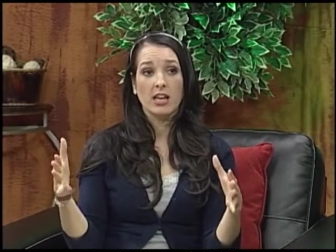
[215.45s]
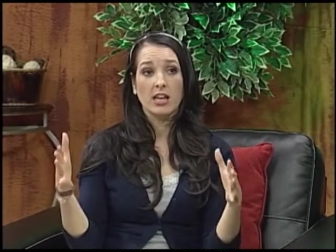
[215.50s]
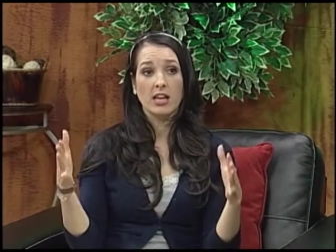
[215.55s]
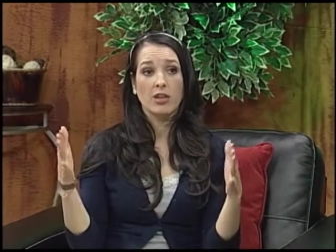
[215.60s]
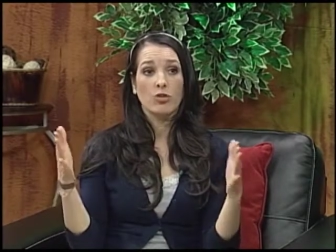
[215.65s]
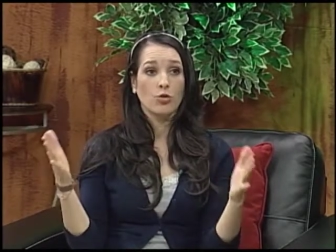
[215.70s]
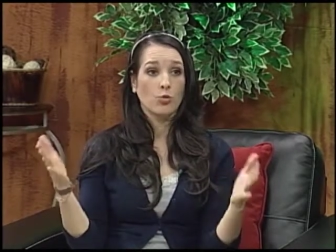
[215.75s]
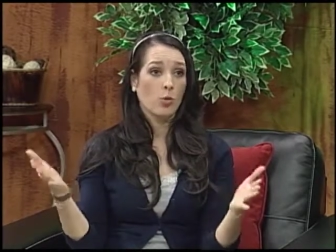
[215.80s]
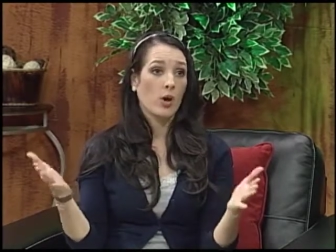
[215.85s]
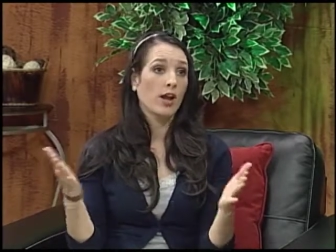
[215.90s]

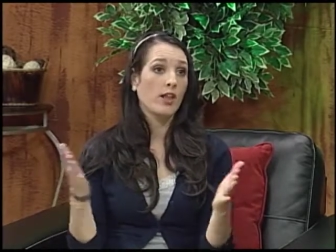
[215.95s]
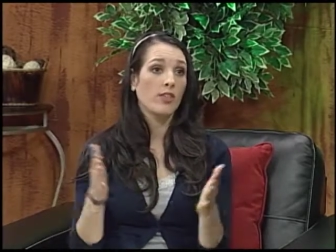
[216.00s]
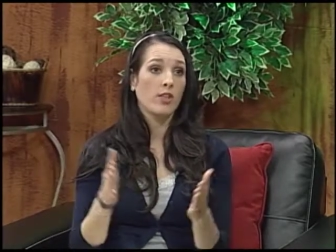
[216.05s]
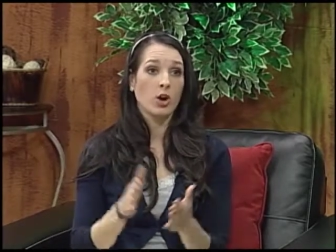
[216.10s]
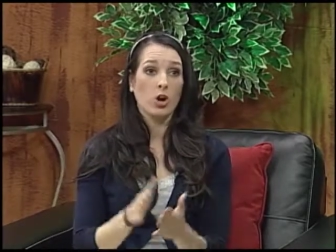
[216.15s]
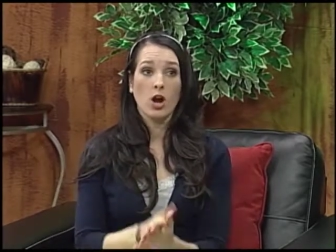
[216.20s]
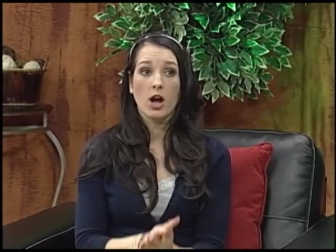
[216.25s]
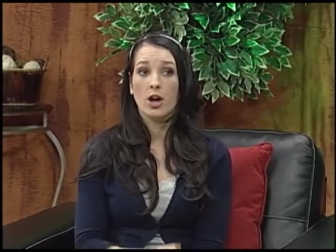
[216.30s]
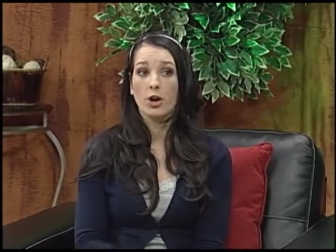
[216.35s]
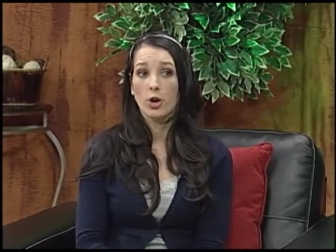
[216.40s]
is right
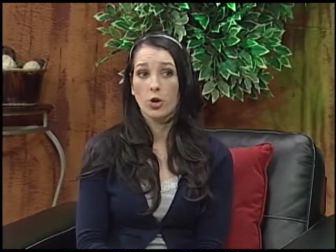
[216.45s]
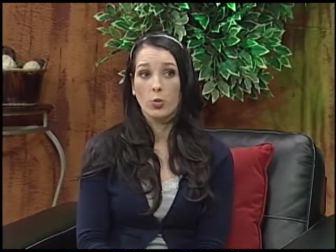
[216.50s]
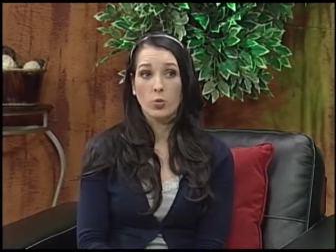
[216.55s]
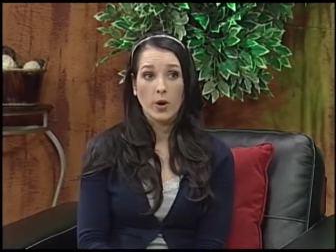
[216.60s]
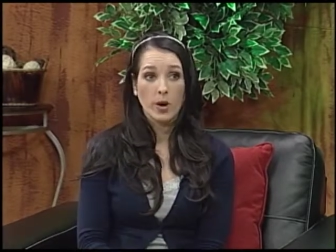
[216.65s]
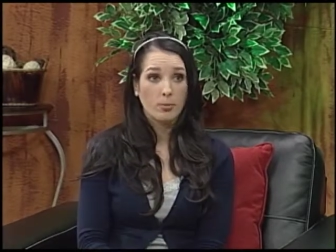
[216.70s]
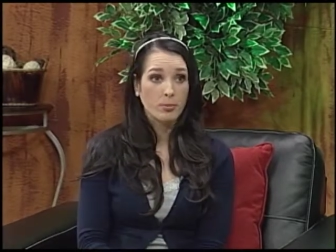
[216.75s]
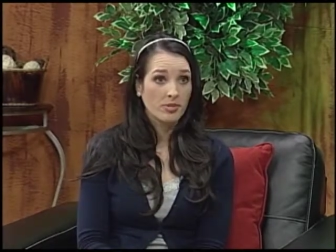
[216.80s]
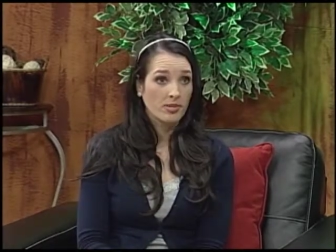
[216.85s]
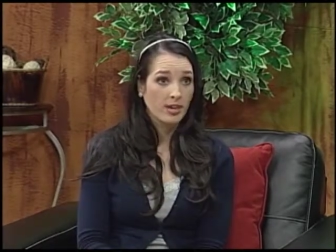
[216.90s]
there on our
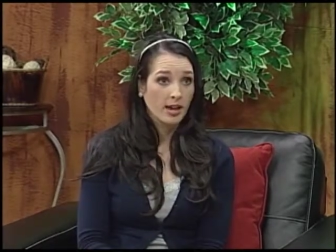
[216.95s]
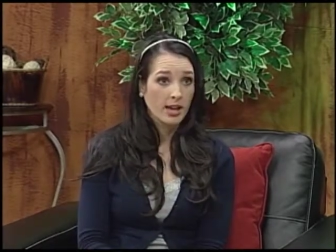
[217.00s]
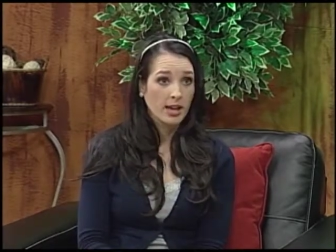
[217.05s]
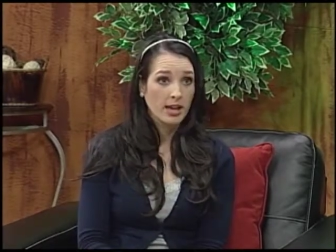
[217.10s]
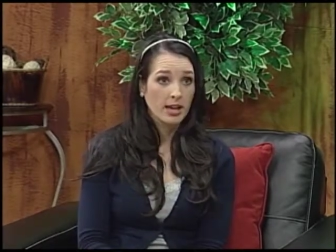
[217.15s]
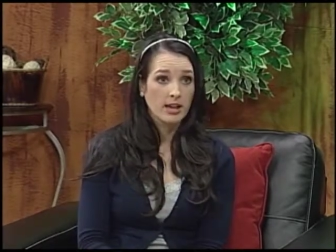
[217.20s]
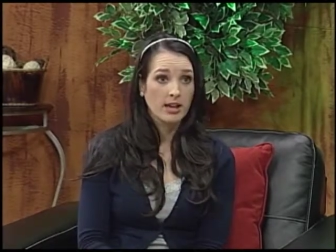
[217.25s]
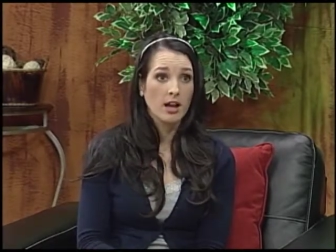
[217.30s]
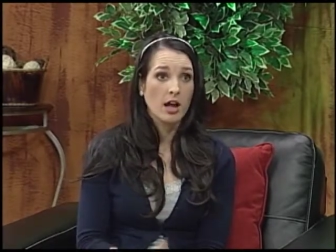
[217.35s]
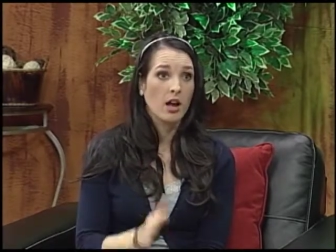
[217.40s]

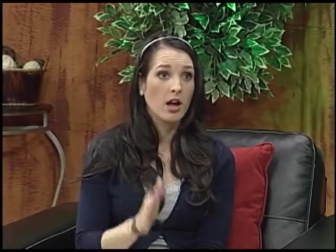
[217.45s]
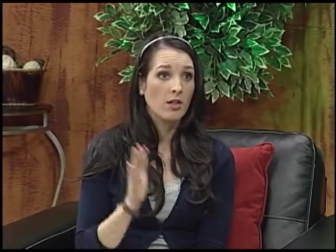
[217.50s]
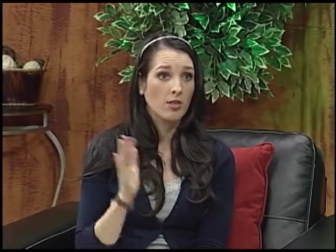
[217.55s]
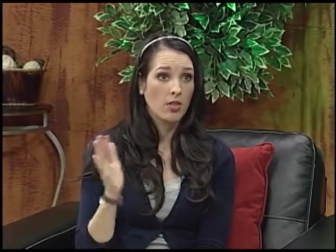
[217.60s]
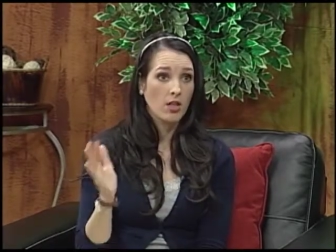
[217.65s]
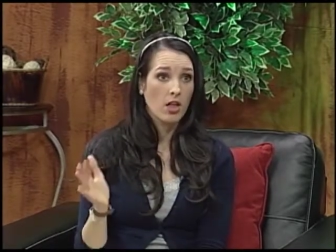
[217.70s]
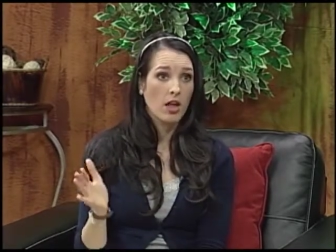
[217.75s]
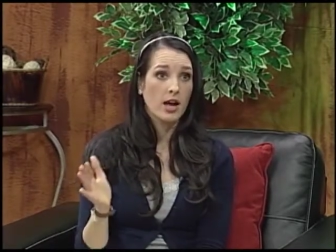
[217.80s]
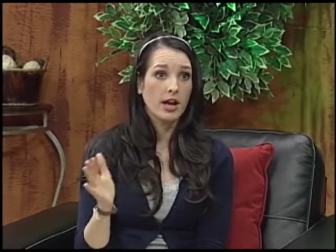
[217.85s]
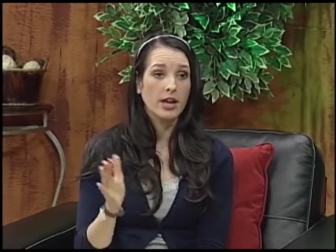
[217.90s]
website
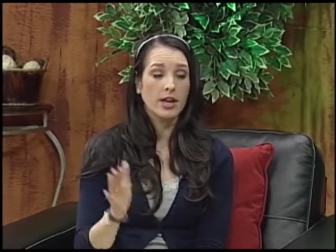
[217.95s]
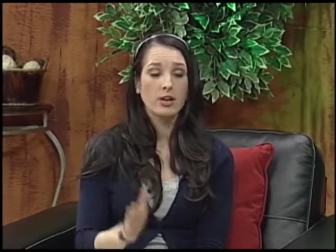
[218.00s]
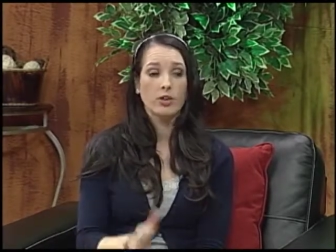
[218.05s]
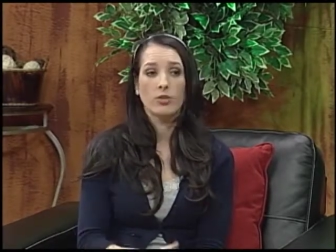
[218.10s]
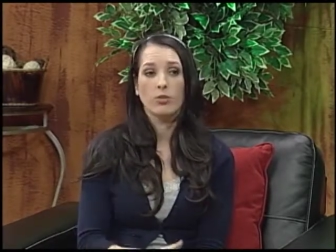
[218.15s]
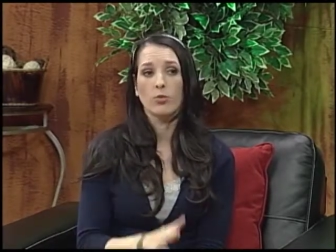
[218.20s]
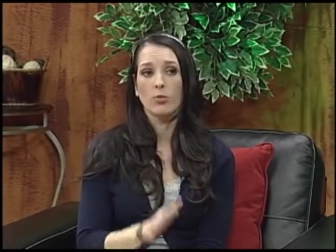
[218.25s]
online.